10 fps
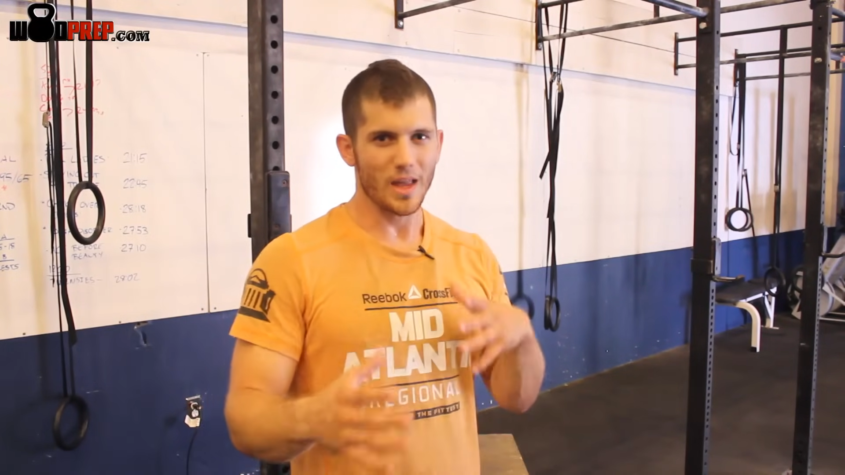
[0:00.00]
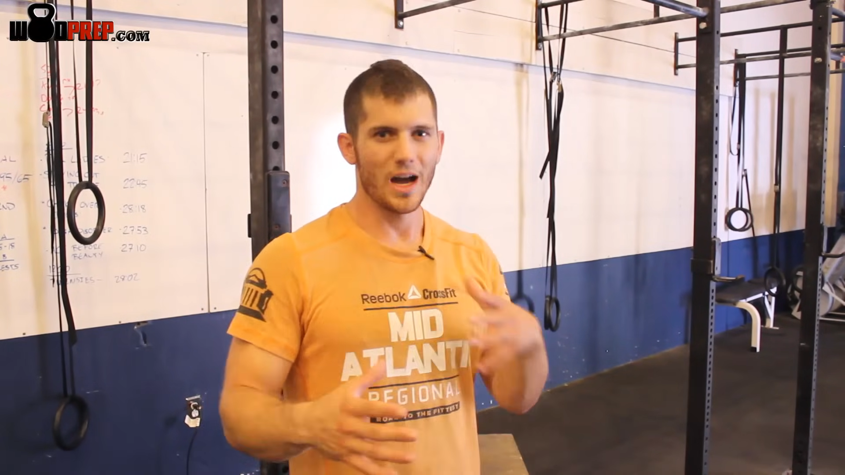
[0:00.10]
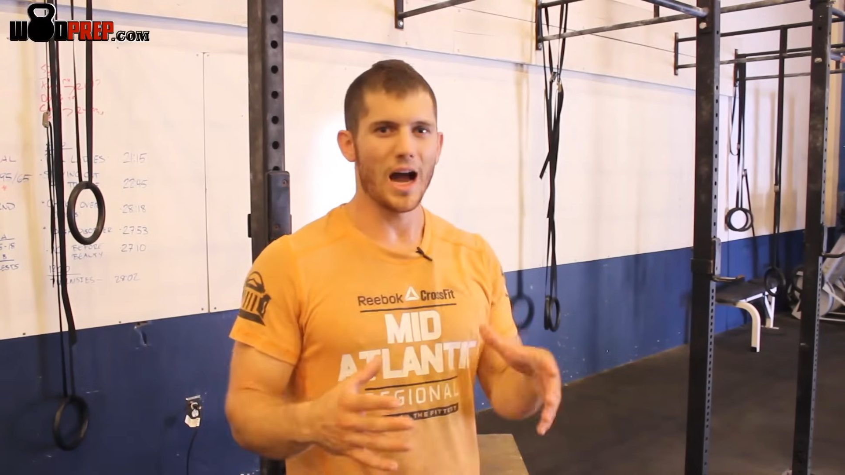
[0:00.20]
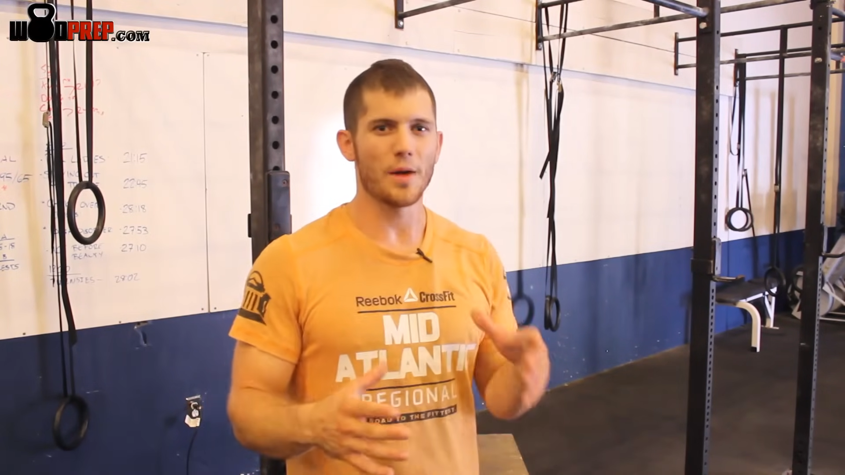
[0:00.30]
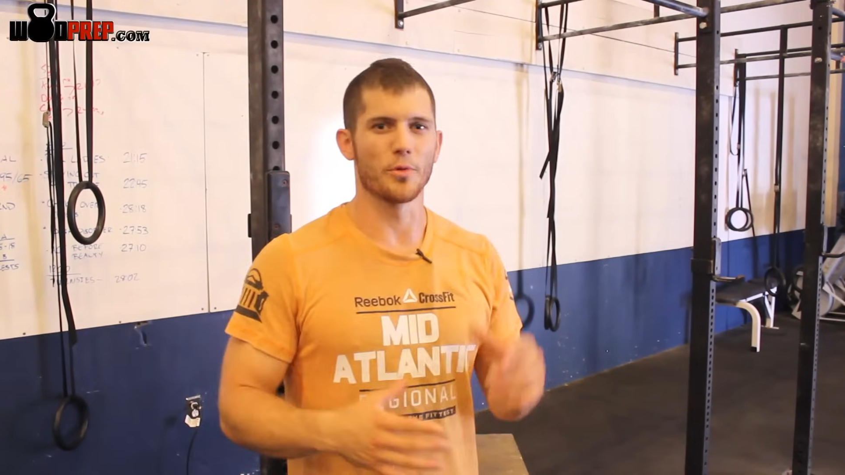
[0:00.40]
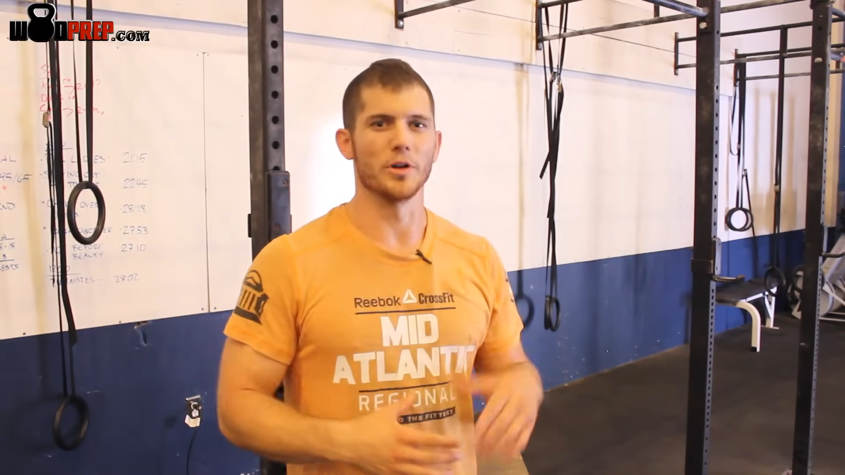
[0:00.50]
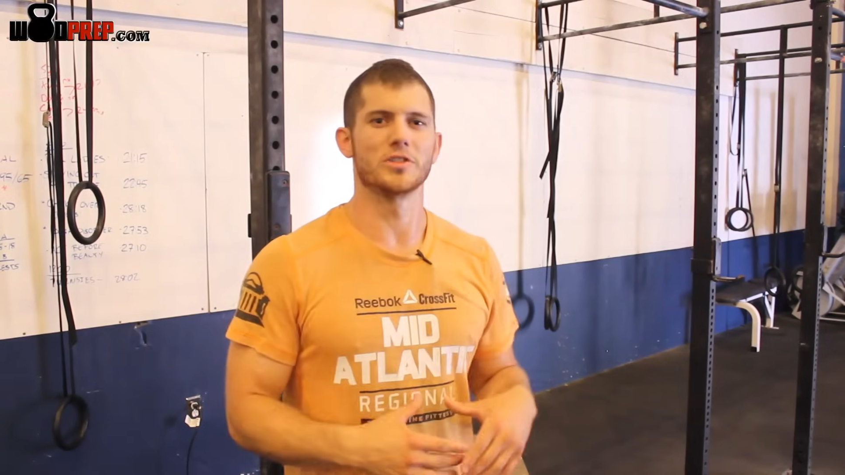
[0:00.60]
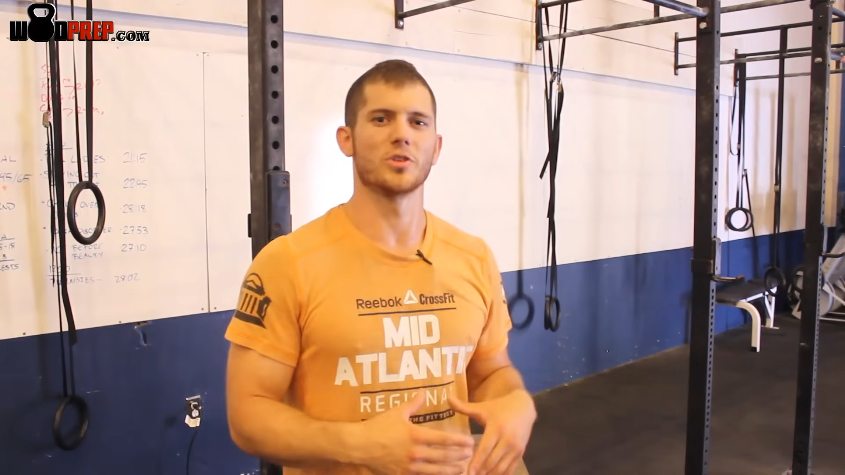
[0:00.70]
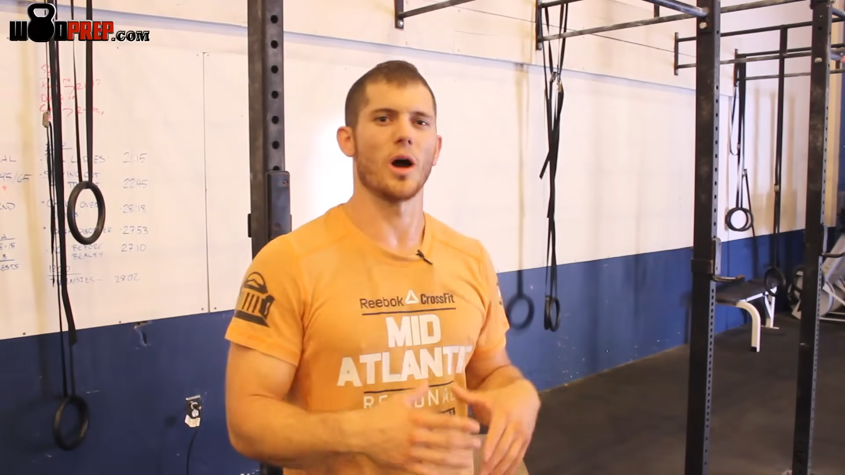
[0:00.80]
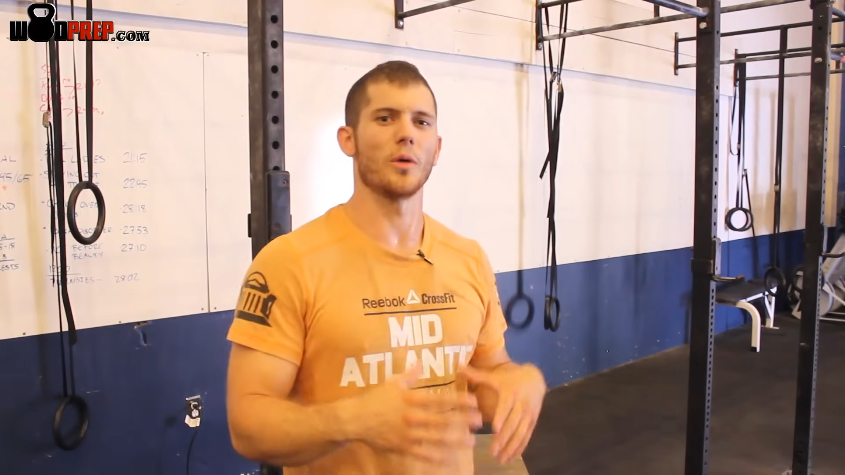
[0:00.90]

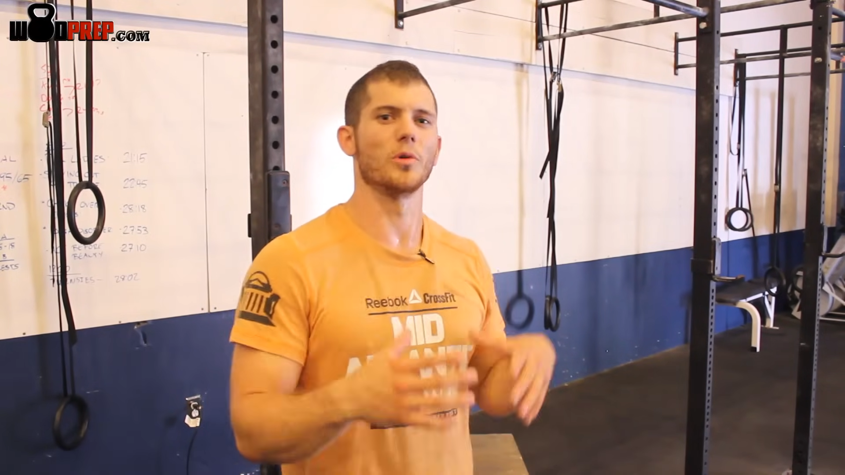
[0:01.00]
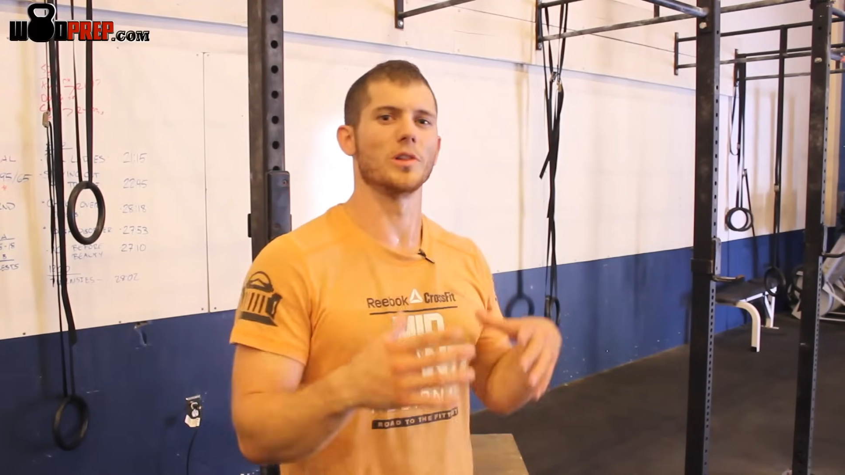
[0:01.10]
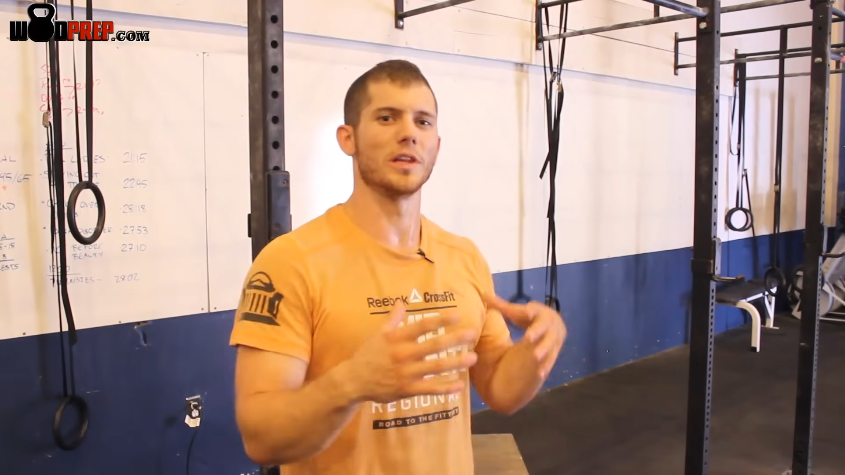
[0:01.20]
hybrid. So I will